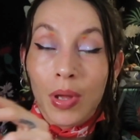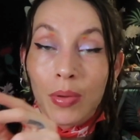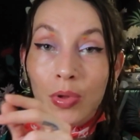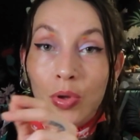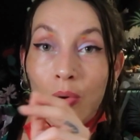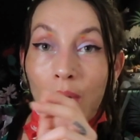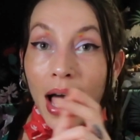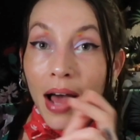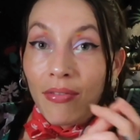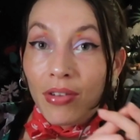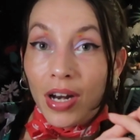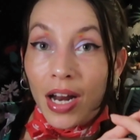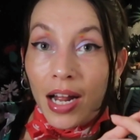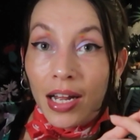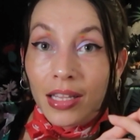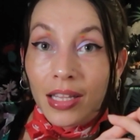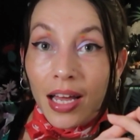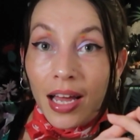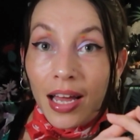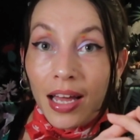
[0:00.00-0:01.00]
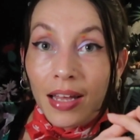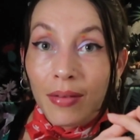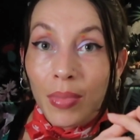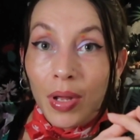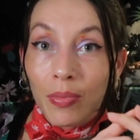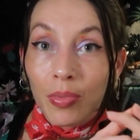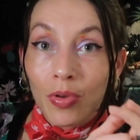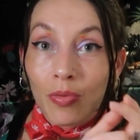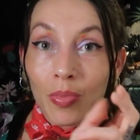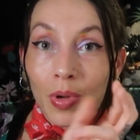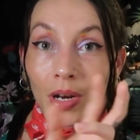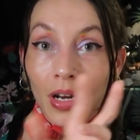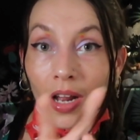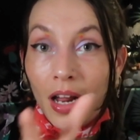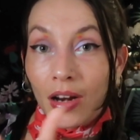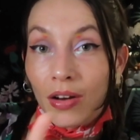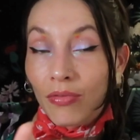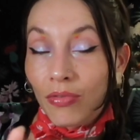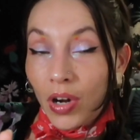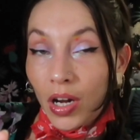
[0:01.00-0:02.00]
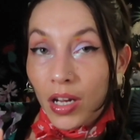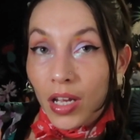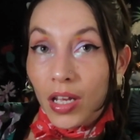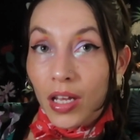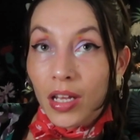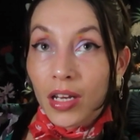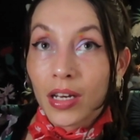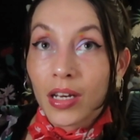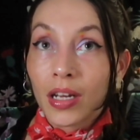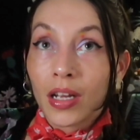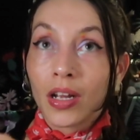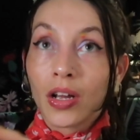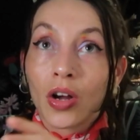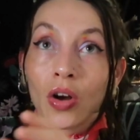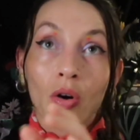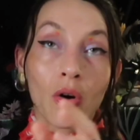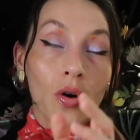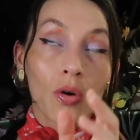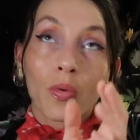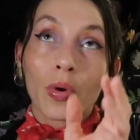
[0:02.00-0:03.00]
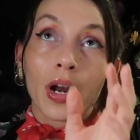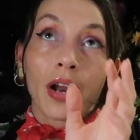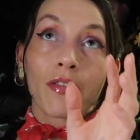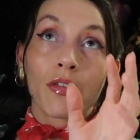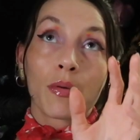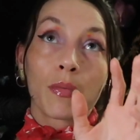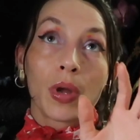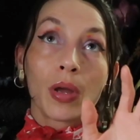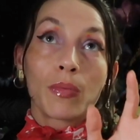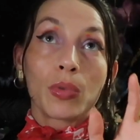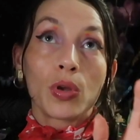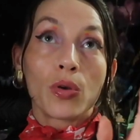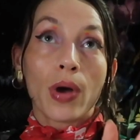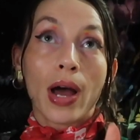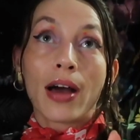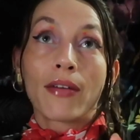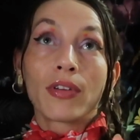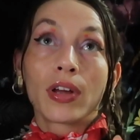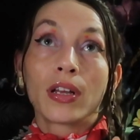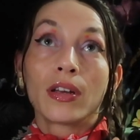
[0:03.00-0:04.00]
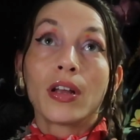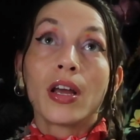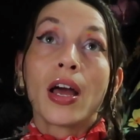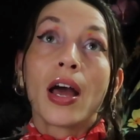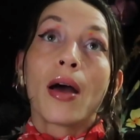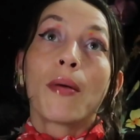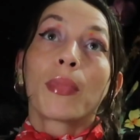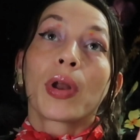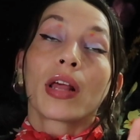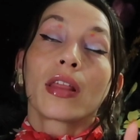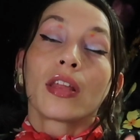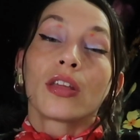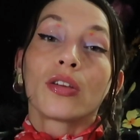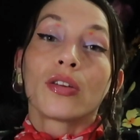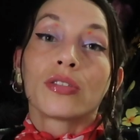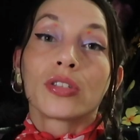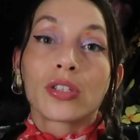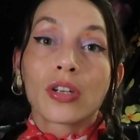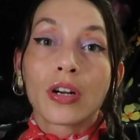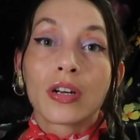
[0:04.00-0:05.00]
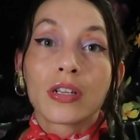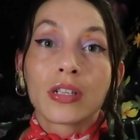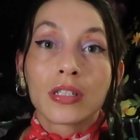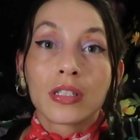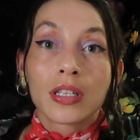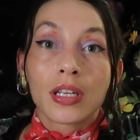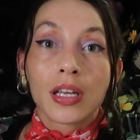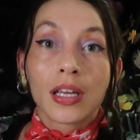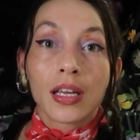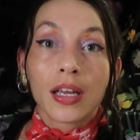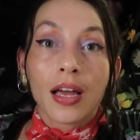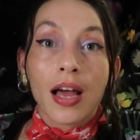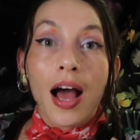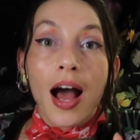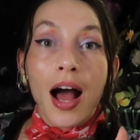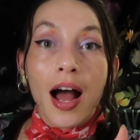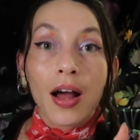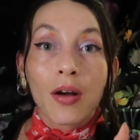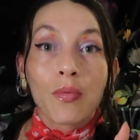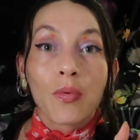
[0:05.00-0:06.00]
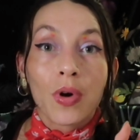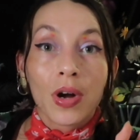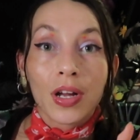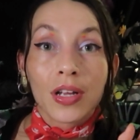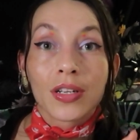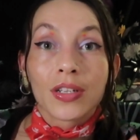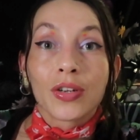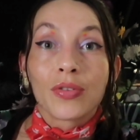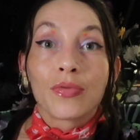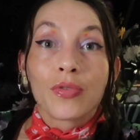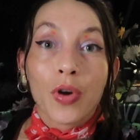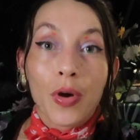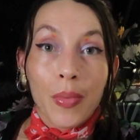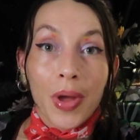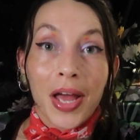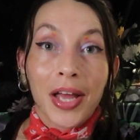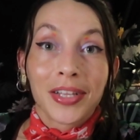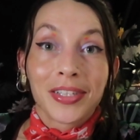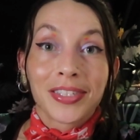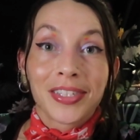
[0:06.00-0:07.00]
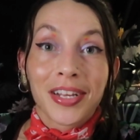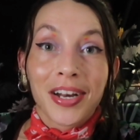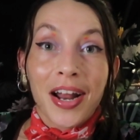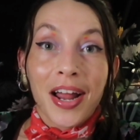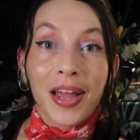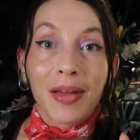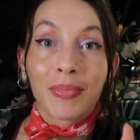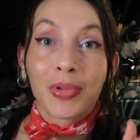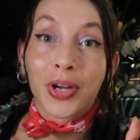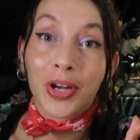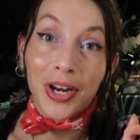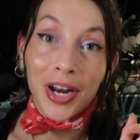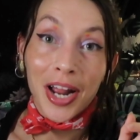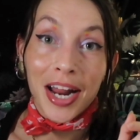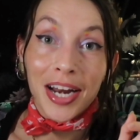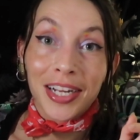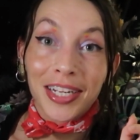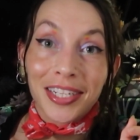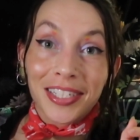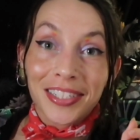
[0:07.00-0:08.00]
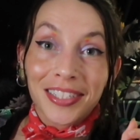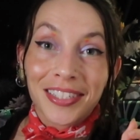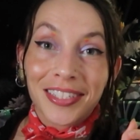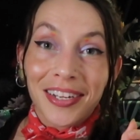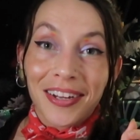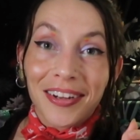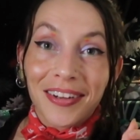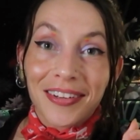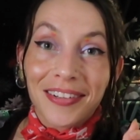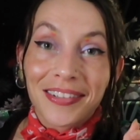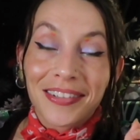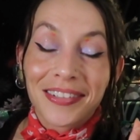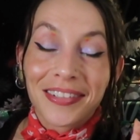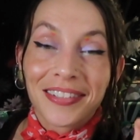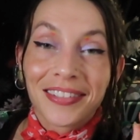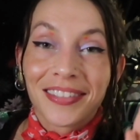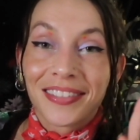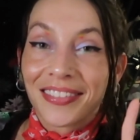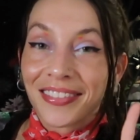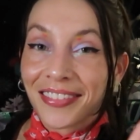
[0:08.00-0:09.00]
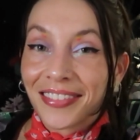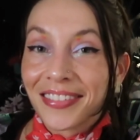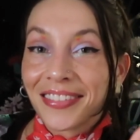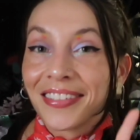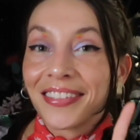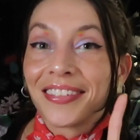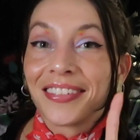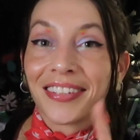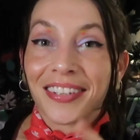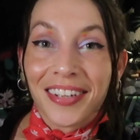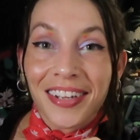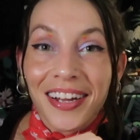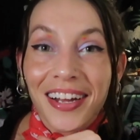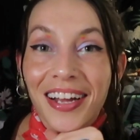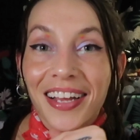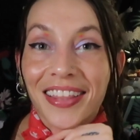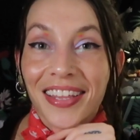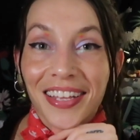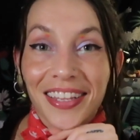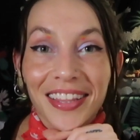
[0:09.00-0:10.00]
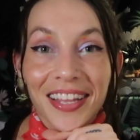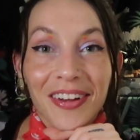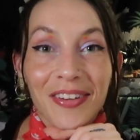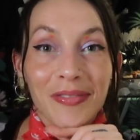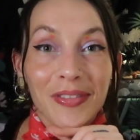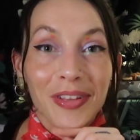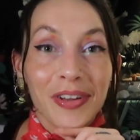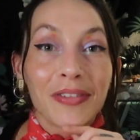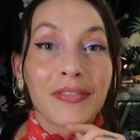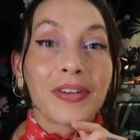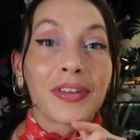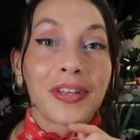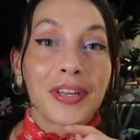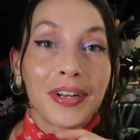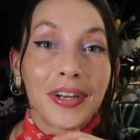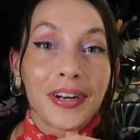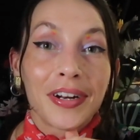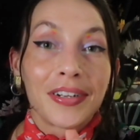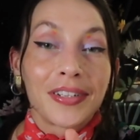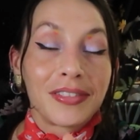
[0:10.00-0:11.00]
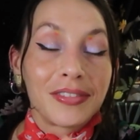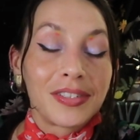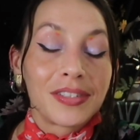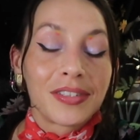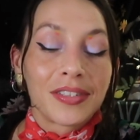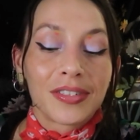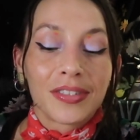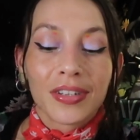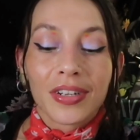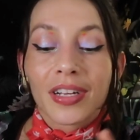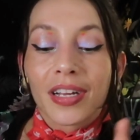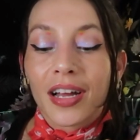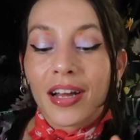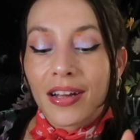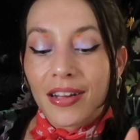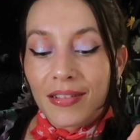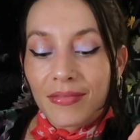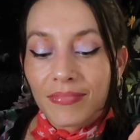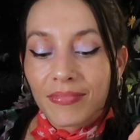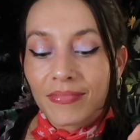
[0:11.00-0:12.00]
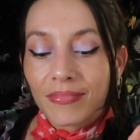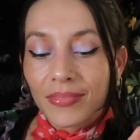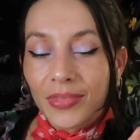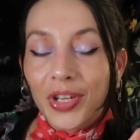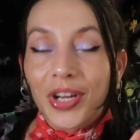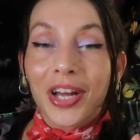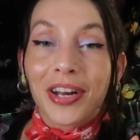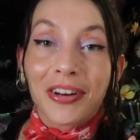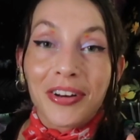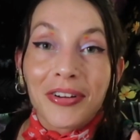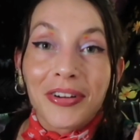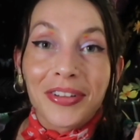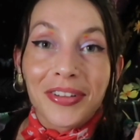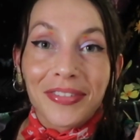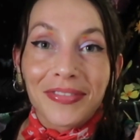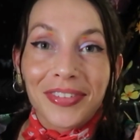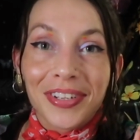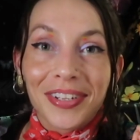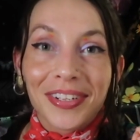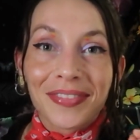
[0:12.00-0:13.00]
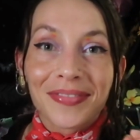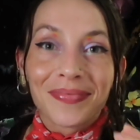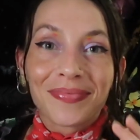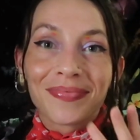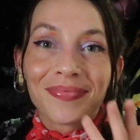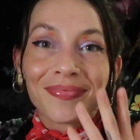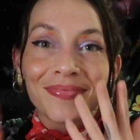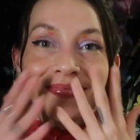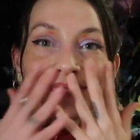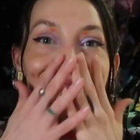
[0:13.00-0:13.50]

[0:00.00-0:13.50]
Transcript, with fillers: Maybe you haven't had that. Maybe you've been kind of rugged or whatever. Maybe you haven't. But I think you're starting to see, I want romance and I am good at it. So I think that would look really good on you too. Um, you gotta know I love you.